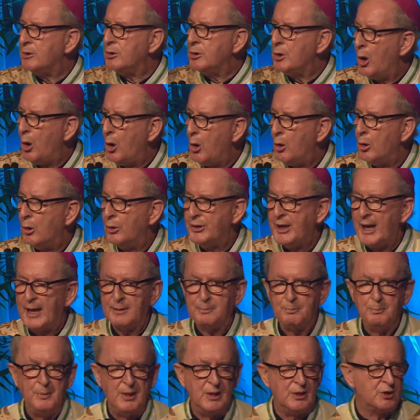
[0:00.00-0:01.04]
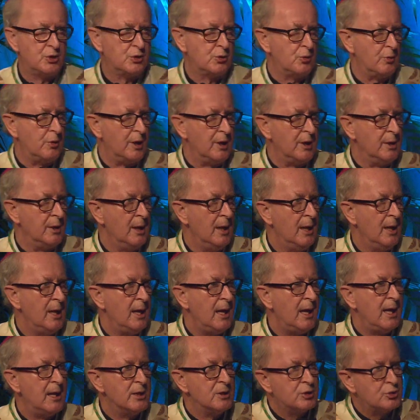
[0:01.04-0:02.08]
and know that mystery
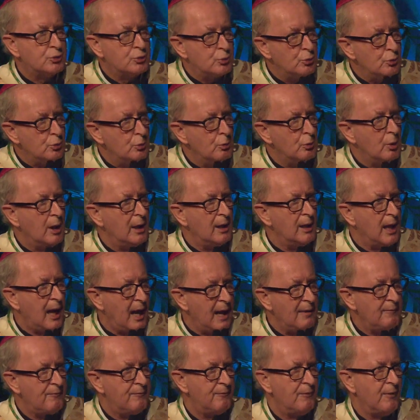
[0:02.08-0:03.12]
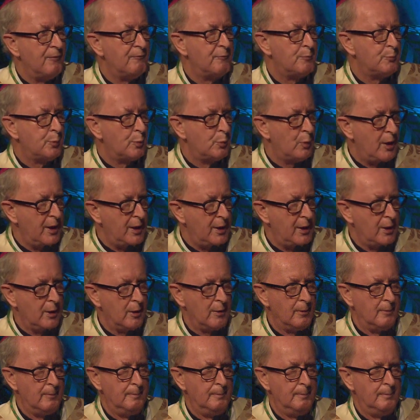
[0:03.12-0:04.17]
is through a life of
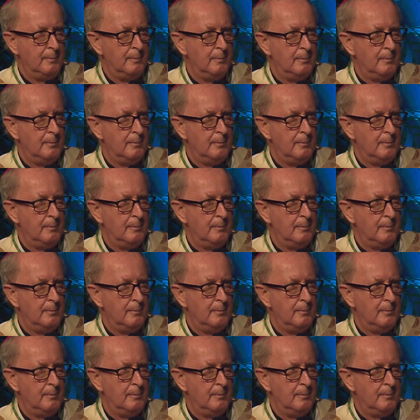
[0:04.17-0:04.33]
prayer.